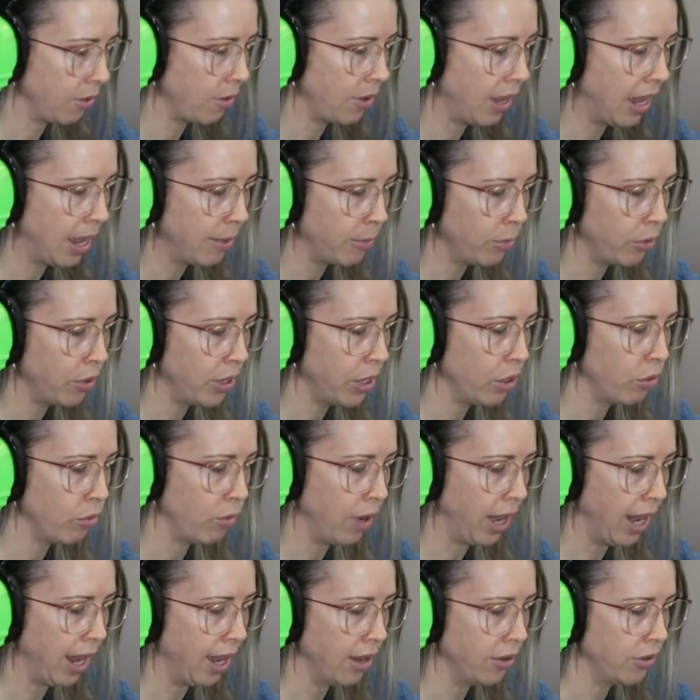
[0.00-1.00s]
So hammering
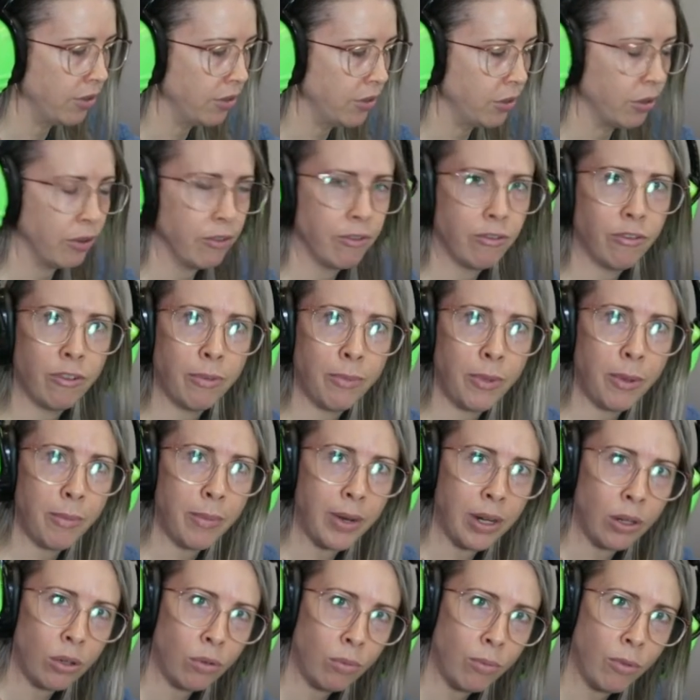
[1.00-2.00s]
around sort of from the
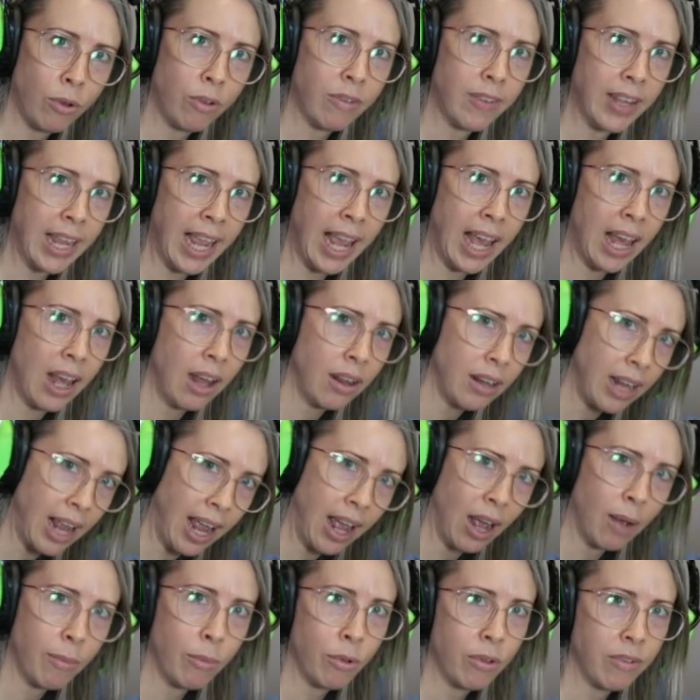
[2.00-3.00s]
middle, moving out,
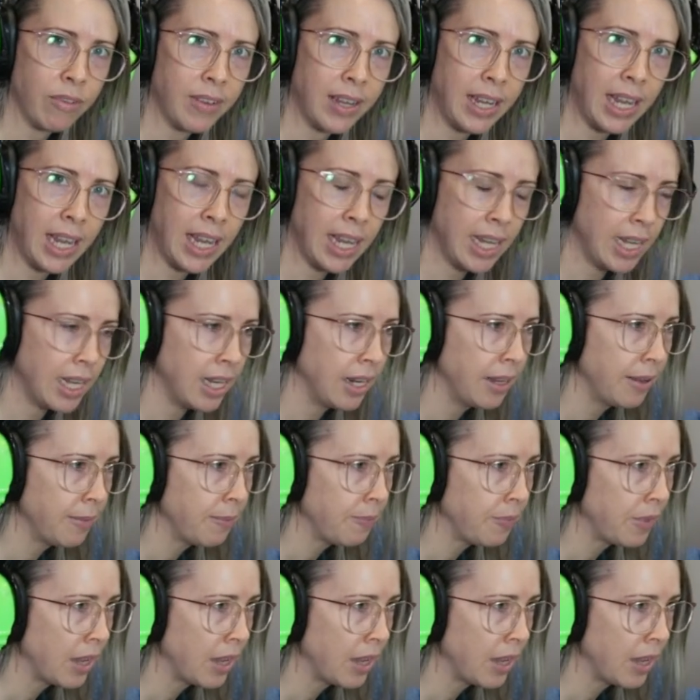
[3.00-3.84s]
out, moving in,